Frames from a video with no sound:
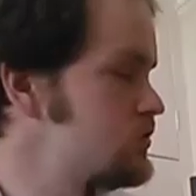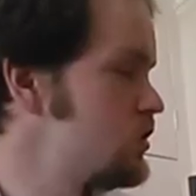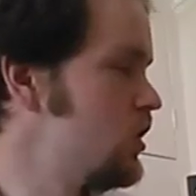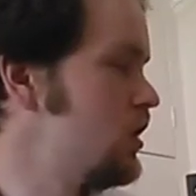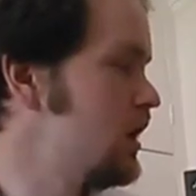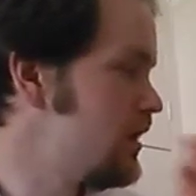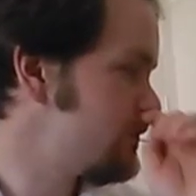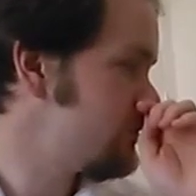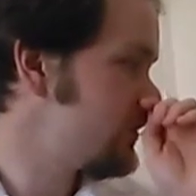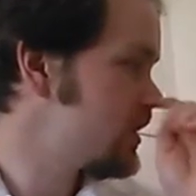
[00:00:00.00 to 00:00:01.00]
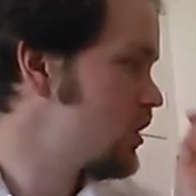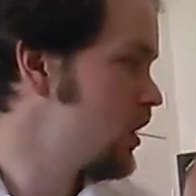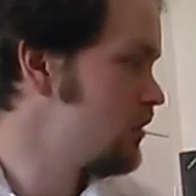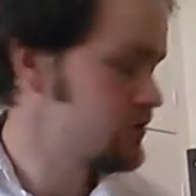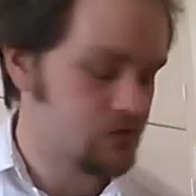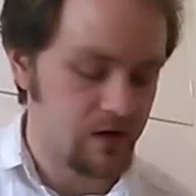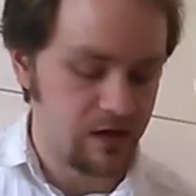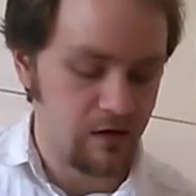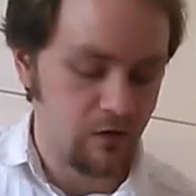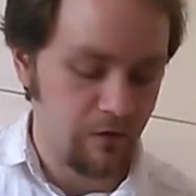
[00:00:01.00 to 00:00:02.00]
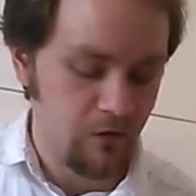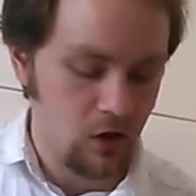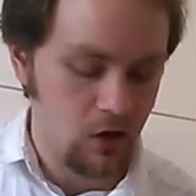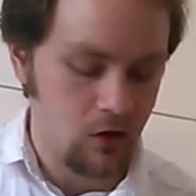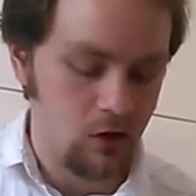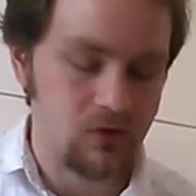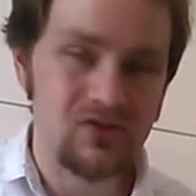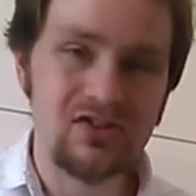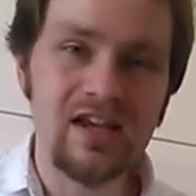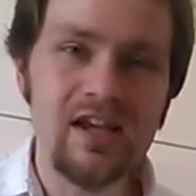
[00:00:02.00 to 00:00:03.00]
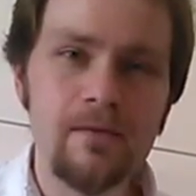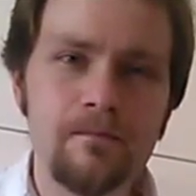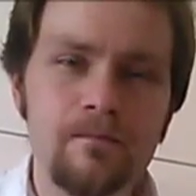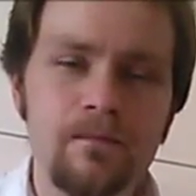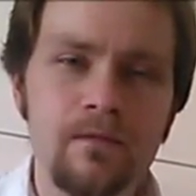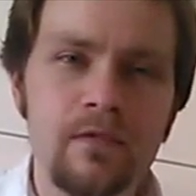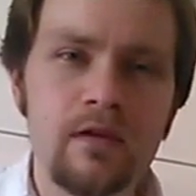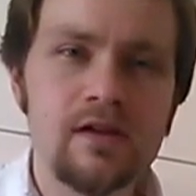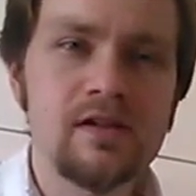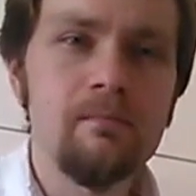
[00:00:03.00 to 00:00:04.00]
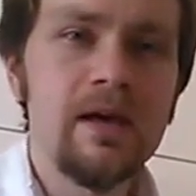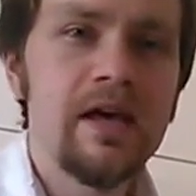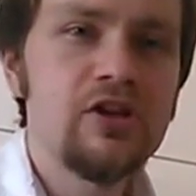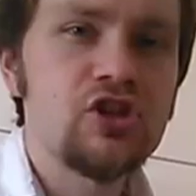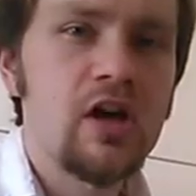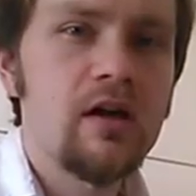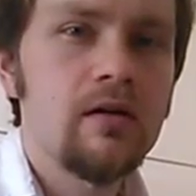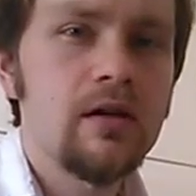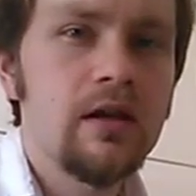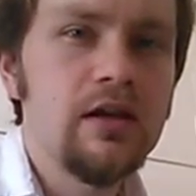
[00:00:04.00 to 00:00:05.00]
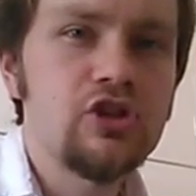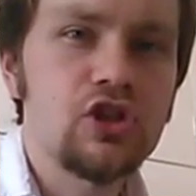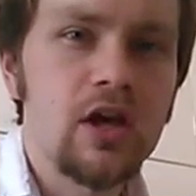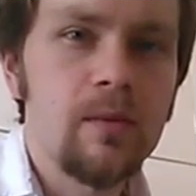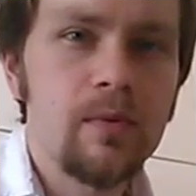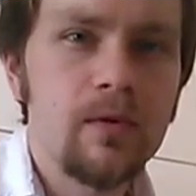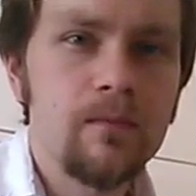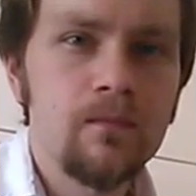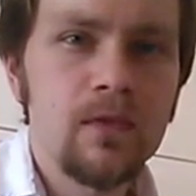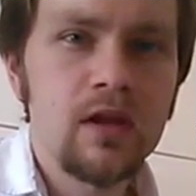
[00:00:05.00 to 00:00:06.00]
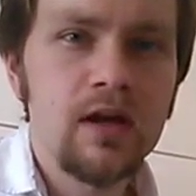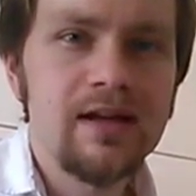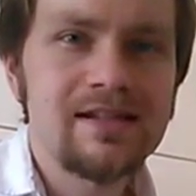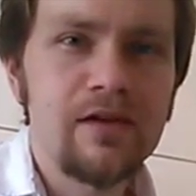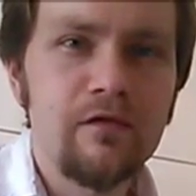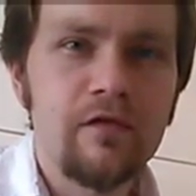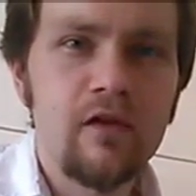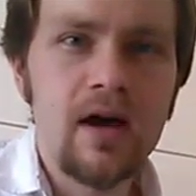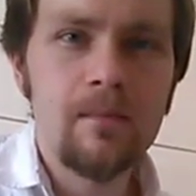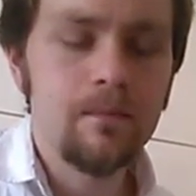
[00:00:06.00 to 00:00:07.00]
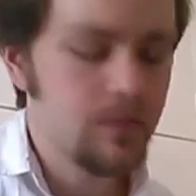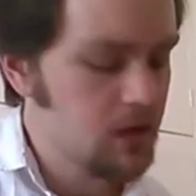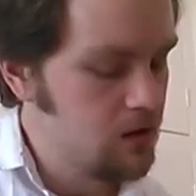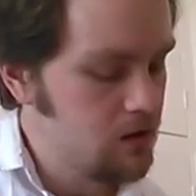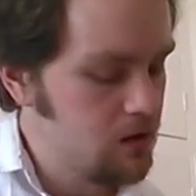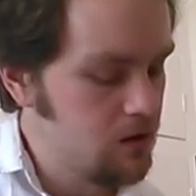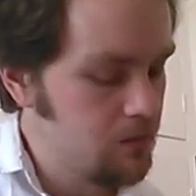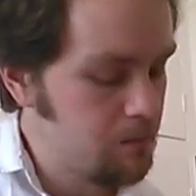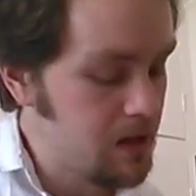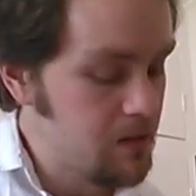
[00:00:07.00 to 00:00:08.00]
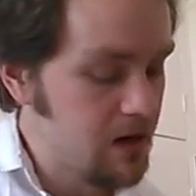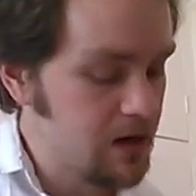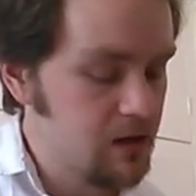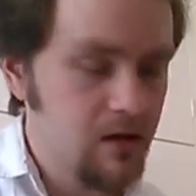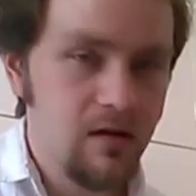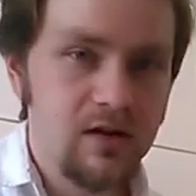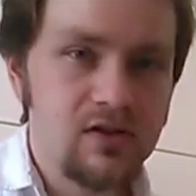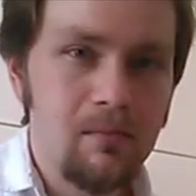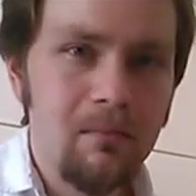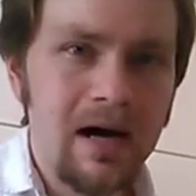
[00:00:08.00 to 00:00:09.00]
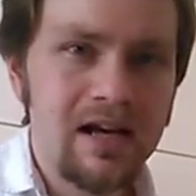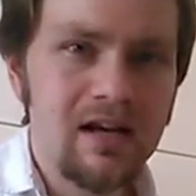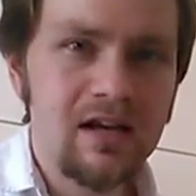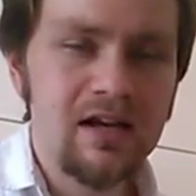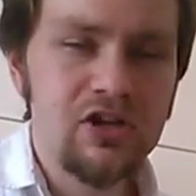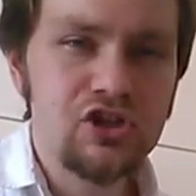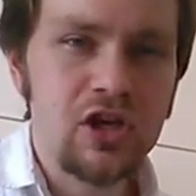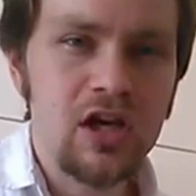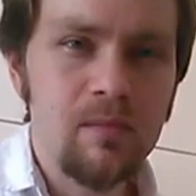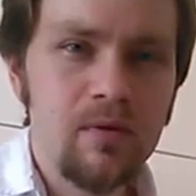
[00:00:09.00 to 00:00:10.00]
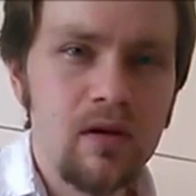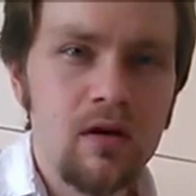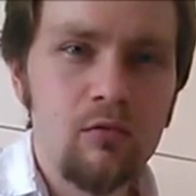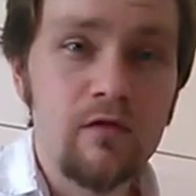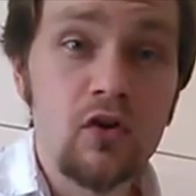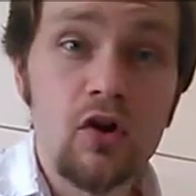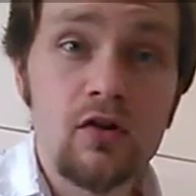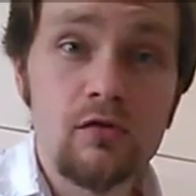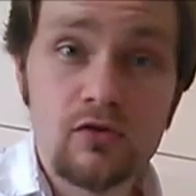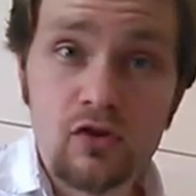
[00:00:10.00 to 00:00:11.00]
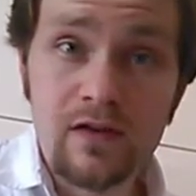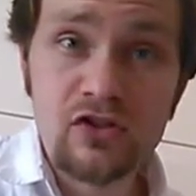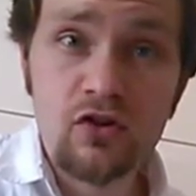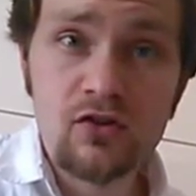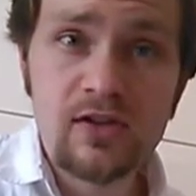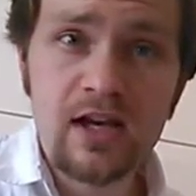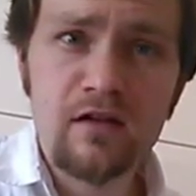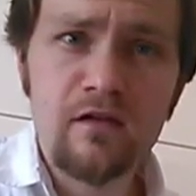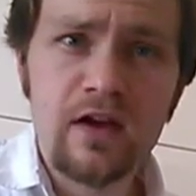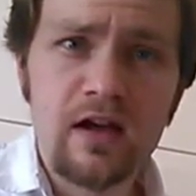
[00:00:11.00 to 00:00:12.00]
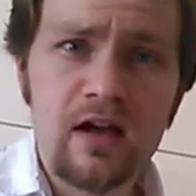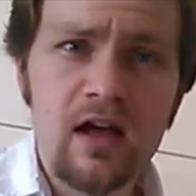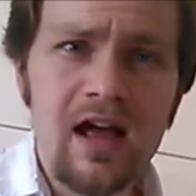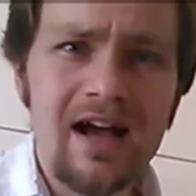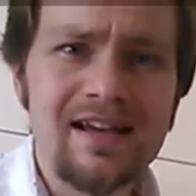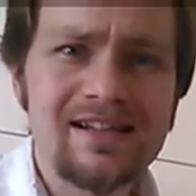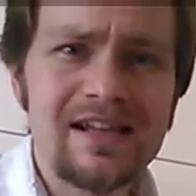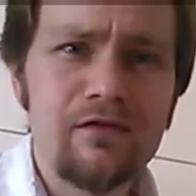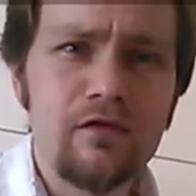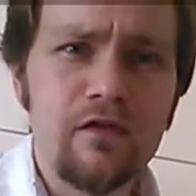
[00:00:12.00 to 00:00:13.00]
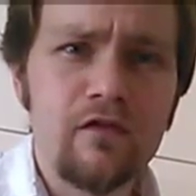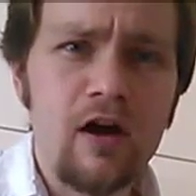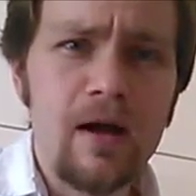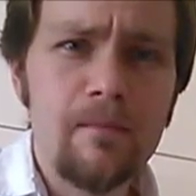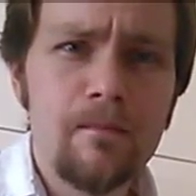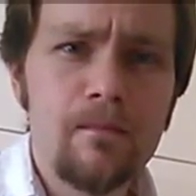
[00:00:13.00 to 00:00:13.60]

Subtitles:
So, for your chorus then, you've got 4 chords. D, it's your major E shape, your 10th fret. B minor, that's your minor E shape, with no, so that's no second finger, at your 7th fret.